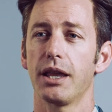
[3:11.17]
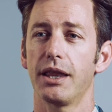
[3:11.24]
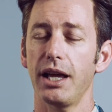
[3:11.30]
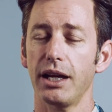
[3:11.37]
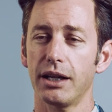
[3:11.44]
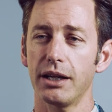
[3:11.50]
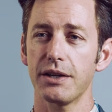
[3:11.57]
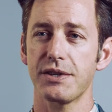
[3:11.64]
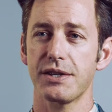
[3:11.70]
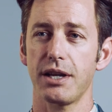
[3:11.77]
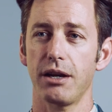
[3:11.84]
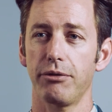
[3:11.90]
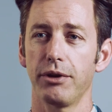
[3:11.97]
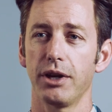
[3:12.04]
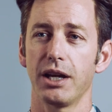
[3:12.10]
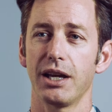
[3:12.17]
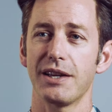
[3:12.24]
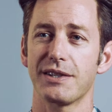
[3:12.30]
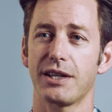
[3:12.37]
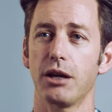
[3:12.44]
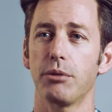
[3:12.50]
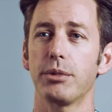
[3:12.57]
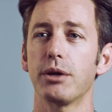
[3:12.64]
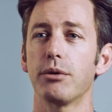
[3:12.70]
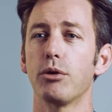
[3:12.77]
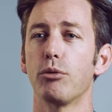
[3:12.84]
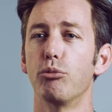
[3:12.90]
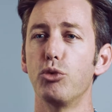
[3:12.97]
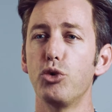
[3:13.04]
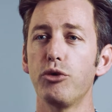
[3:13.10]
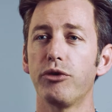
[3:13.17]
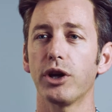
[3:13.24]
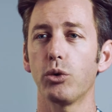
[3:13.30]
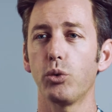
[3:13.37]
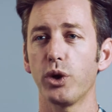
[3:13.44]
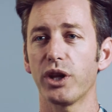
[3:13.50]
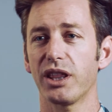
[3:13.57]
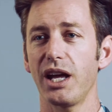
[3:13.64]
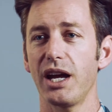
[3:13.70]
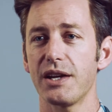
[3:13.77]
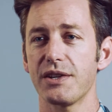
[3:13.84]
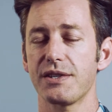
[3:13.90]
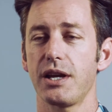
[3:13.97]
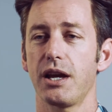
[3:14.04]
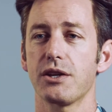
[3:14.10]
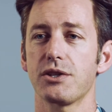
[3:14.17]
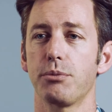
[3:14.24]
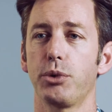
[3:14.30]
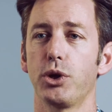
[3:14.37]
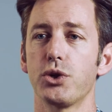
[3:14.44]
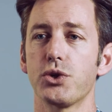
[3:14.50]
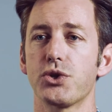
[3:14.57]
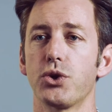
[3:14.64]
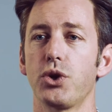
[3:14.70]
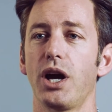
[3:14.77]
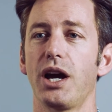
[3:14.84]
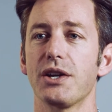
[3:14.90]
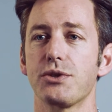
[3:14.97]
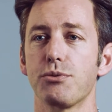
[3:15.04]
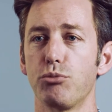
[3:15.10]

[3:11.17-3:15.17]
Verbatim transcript: that kind of stuff is gonna be moving with us as opposed to us